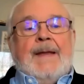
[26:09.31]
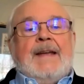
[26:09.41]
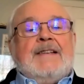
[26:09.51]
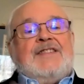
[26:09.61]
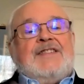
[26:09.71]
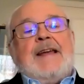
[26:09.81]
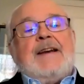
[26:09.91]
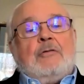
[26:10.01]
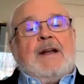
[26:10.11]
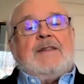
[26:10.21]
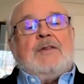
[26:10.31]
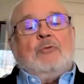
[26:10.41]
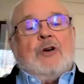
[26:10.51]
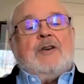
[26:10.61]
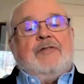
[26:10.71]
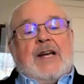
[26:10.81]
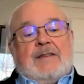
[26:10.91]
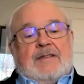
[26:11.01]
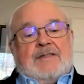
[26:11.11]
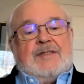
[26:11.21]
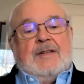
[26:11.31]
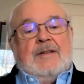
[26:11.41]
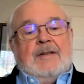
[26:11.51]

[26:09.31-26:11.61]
is denigrate the work of others